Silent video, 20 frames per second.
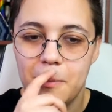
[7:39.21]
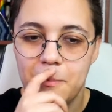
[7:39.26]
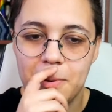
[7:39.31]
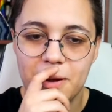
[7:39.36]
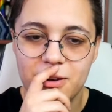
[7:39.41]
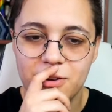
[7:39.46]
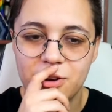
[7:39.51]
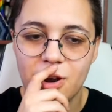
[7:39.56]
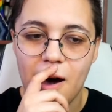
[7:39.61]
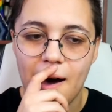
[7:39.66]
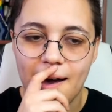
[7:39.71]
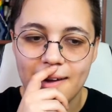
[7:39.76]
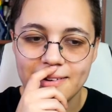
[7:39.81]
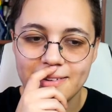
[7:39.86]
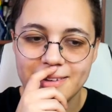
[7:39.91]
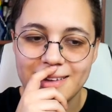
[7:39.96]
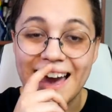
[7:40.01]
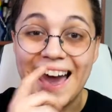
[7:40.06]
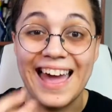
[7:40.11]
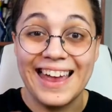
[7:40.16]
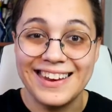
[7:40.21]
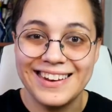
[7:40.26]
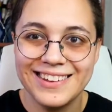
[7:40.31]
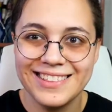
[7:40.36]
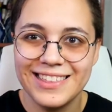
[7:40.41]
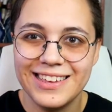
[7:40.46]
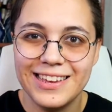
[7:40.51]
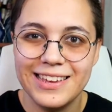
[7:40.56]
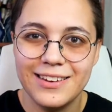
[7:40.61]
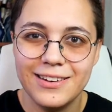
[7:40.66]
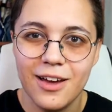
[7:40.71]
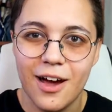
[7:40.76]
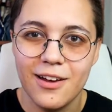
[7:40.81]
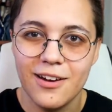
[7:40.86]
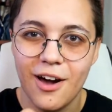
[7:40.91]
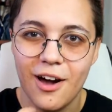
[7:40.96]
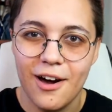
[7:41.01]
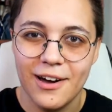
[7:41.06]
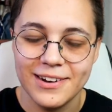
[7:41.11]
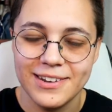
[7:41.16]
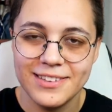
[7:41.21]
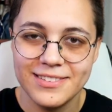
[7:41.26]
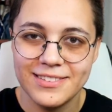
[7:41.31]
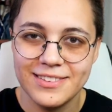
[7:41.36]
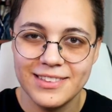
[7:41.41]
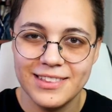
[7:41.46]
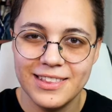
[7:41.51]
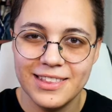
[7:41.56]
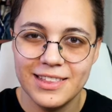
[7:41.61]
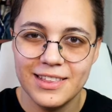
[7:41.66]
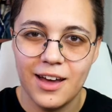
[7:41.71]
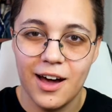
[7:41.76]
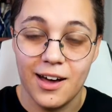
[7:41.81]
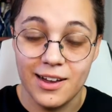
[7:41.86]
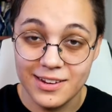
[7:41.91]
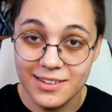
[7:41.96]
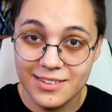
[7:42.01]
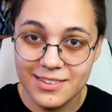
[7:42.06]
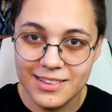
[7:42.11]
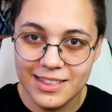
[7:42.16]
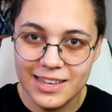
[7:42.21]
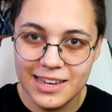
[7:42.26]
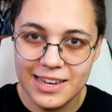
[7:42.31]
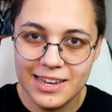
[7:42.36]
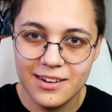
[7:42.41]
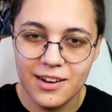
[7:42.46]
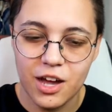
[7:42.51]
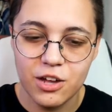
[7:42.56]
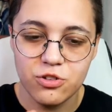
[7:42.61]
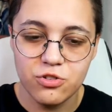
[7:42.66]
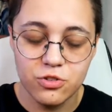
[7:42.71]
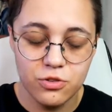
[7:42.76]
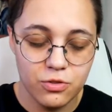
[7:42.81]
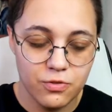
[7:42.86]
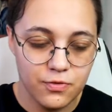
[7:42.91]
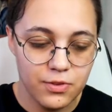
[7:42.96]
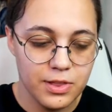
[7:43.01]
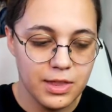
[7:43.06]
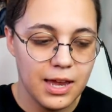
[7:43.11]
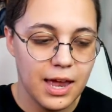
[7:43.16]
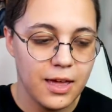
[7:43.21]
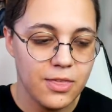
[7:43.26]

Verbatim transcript: but not kindly, not honest, honestly, not truthfully.